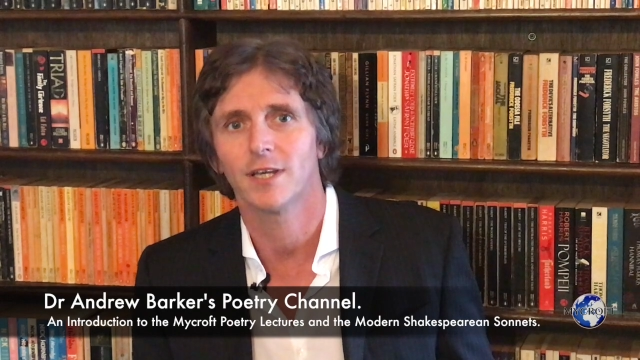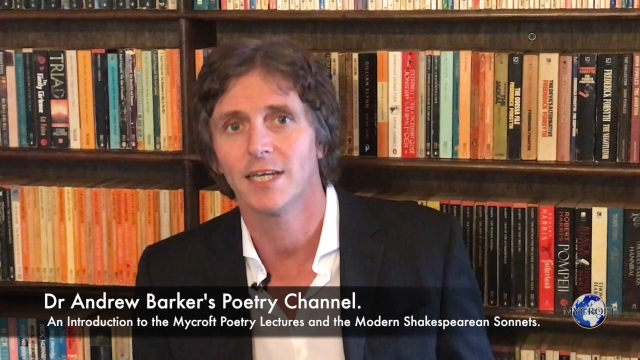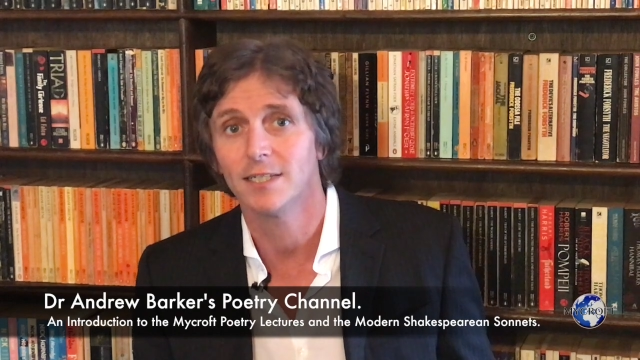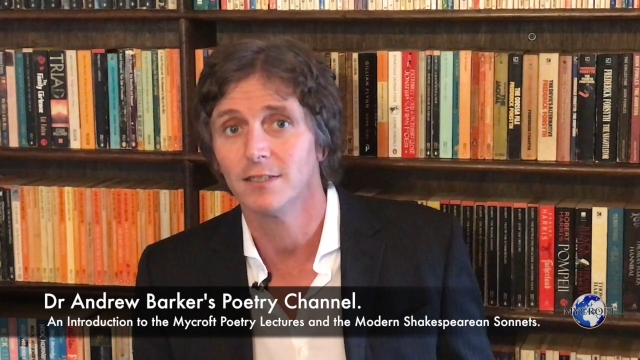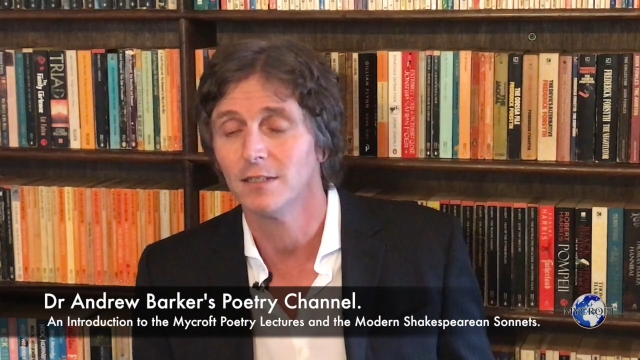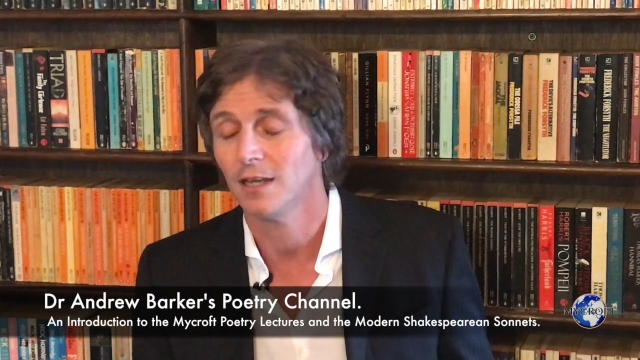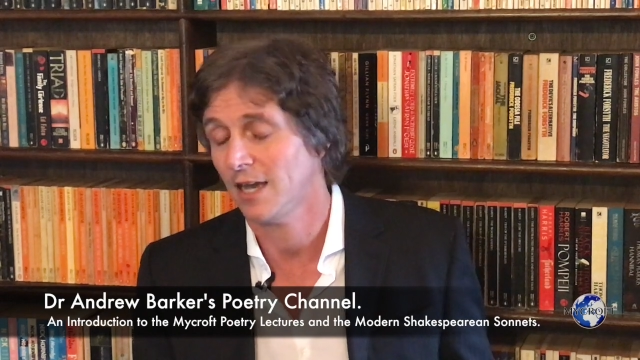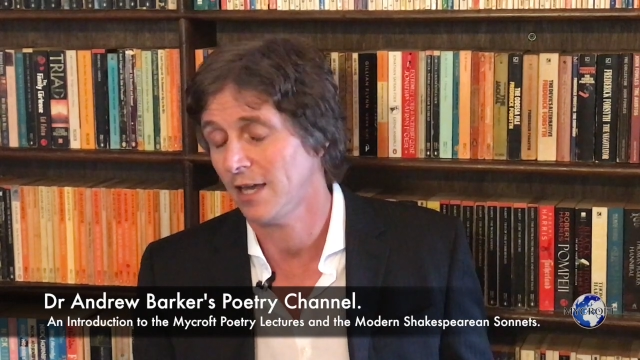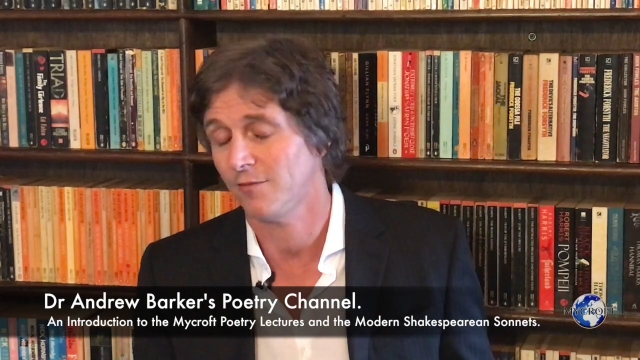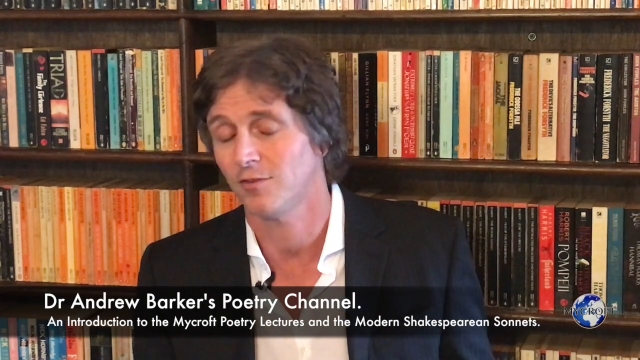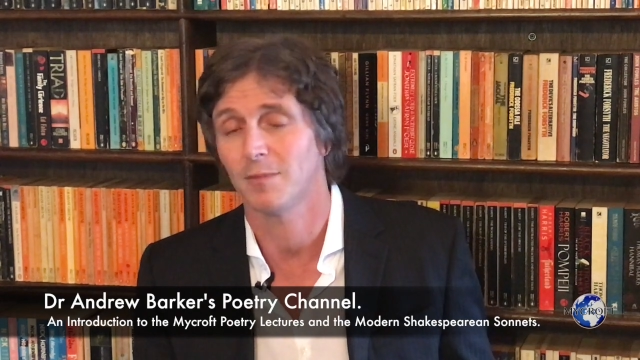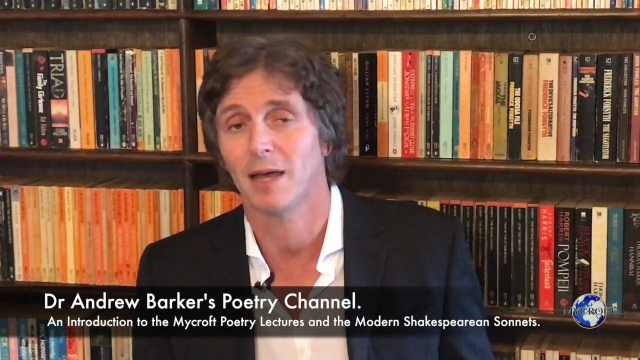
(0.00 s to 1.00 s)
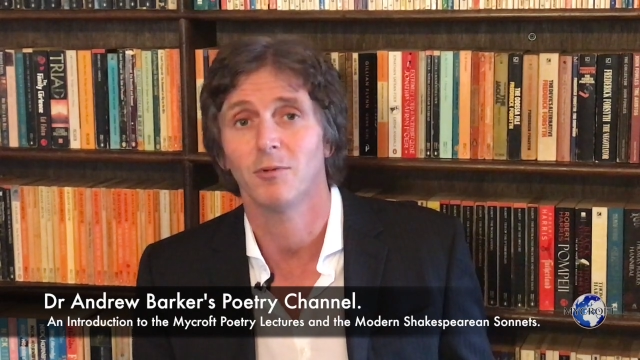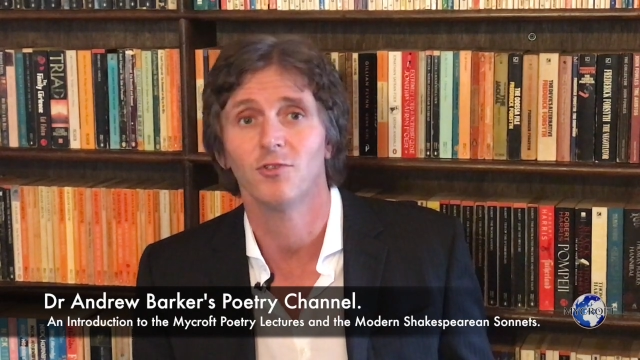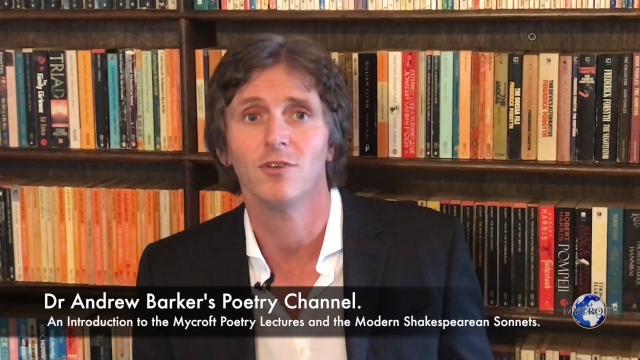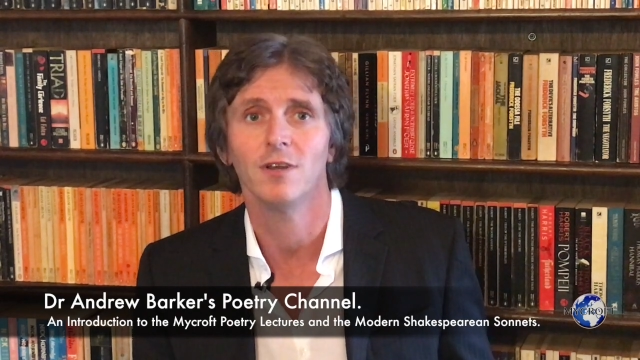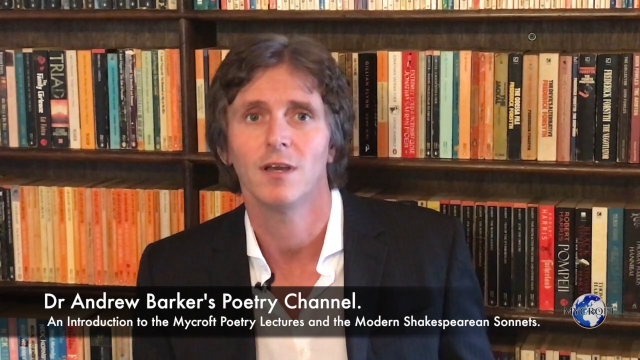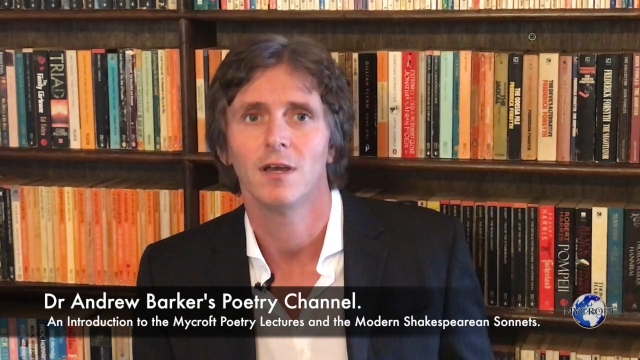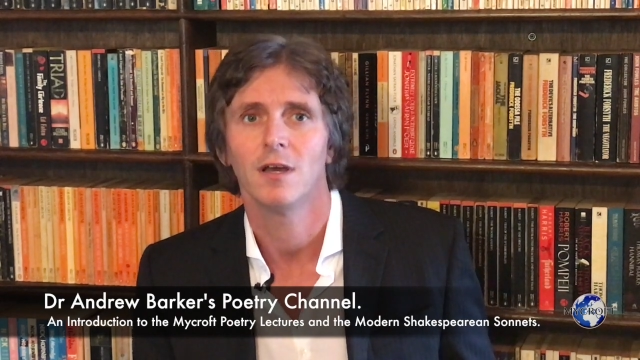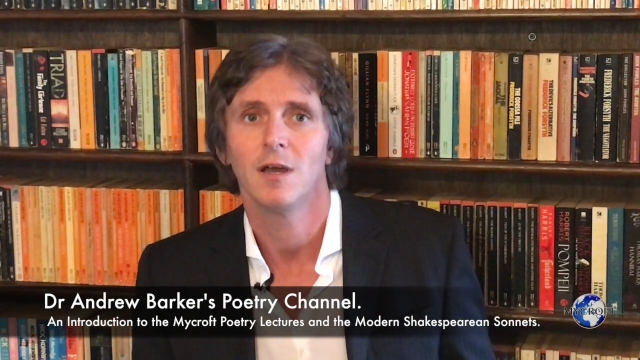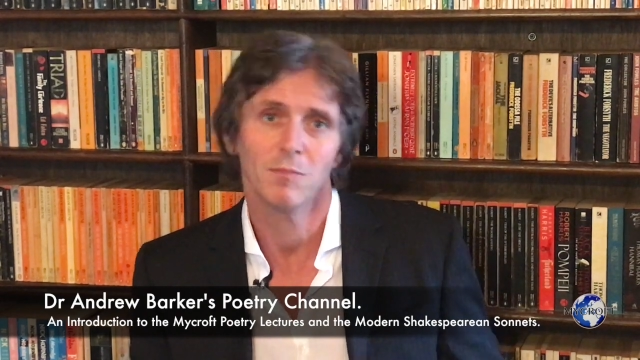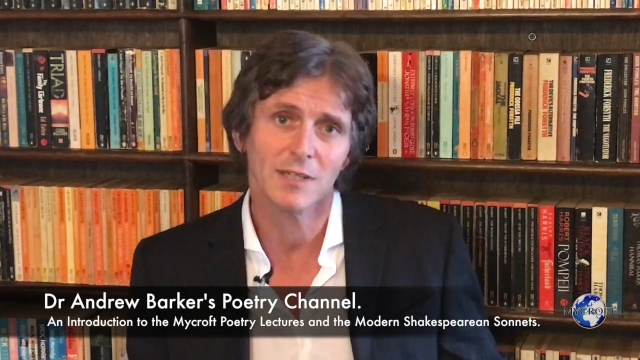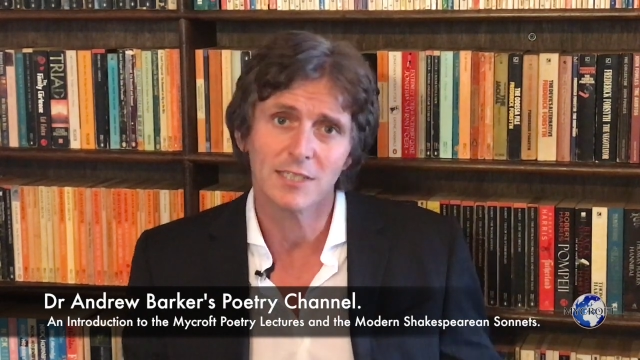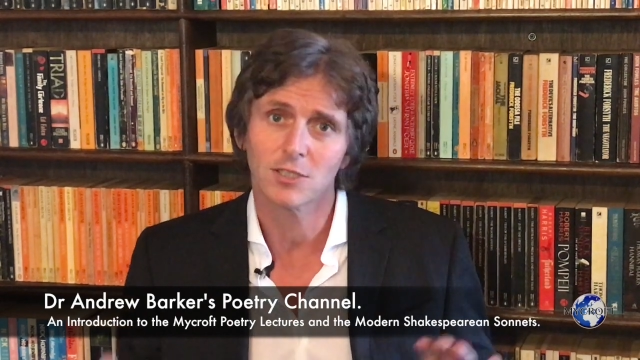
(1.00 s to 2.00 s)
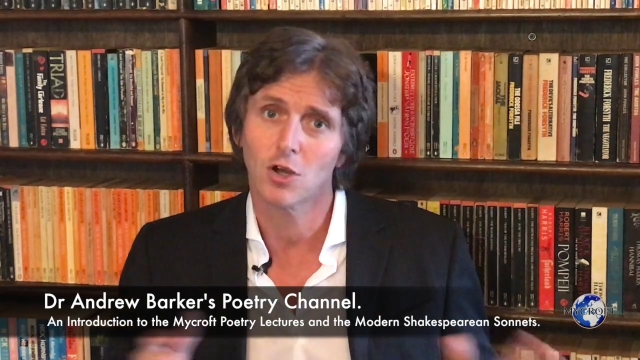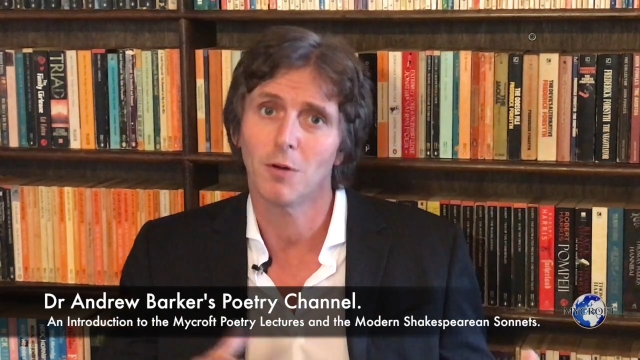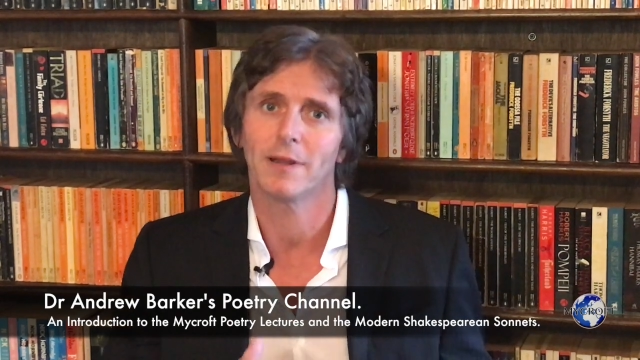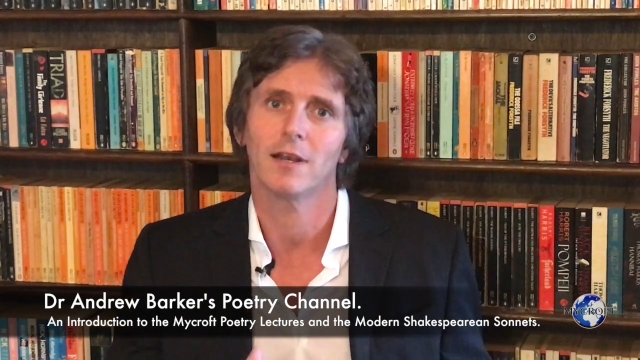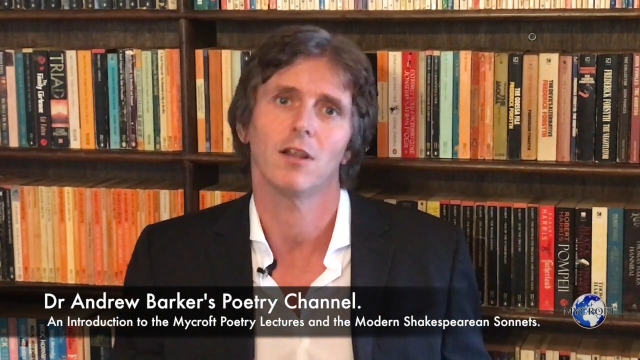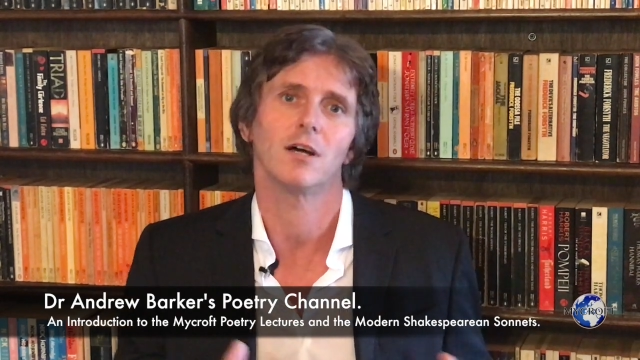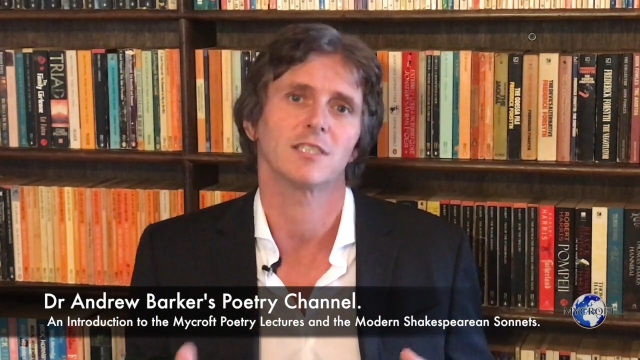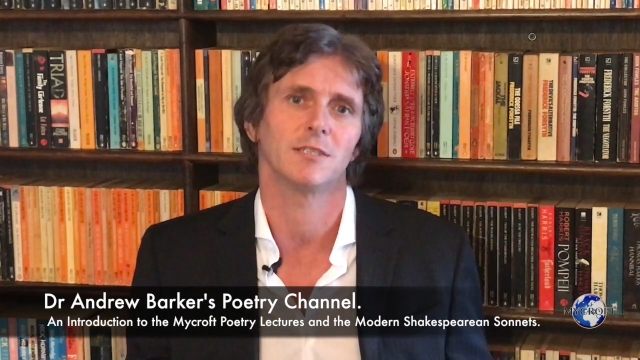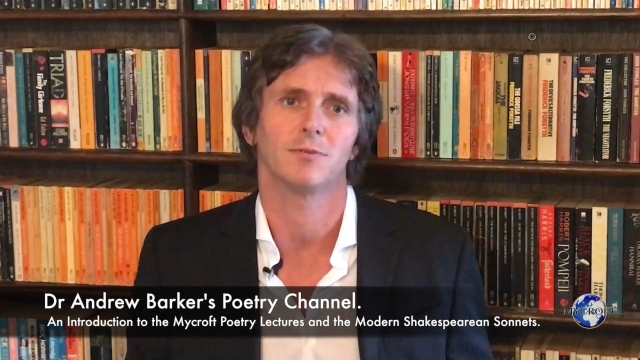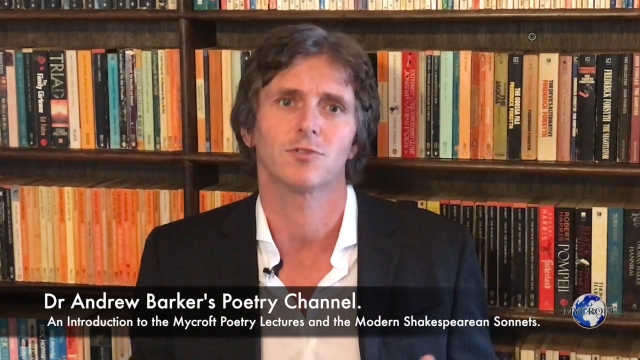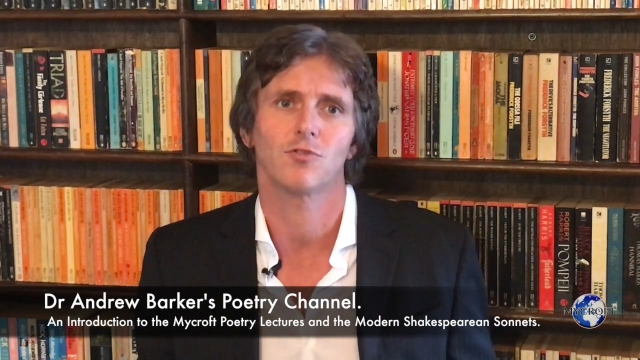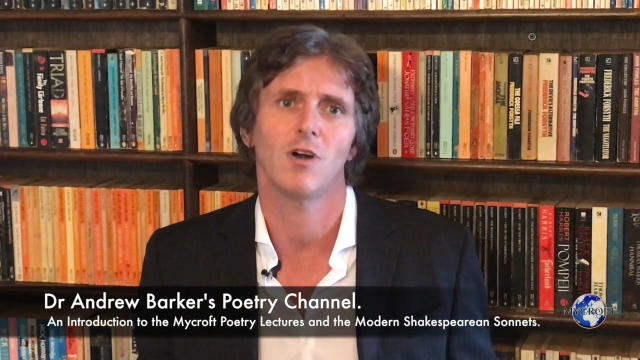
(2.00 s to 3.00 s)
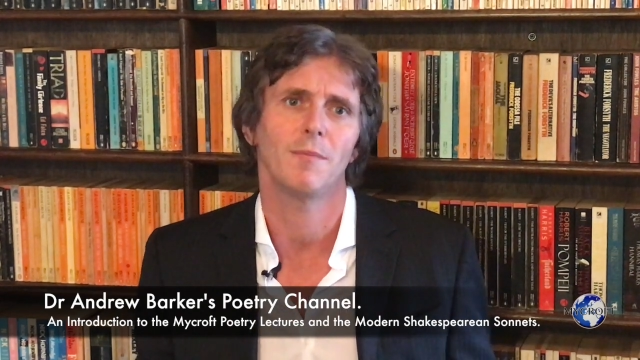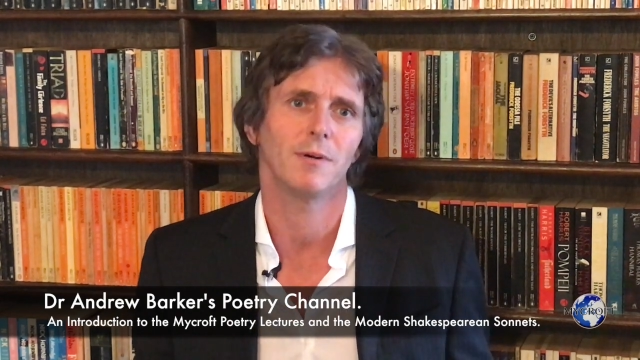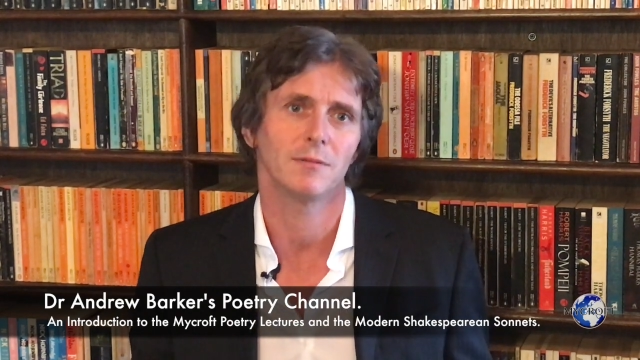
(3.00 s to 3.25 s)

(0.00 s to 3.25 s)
Kindle and from Amazon. Please comment, like, subscribe.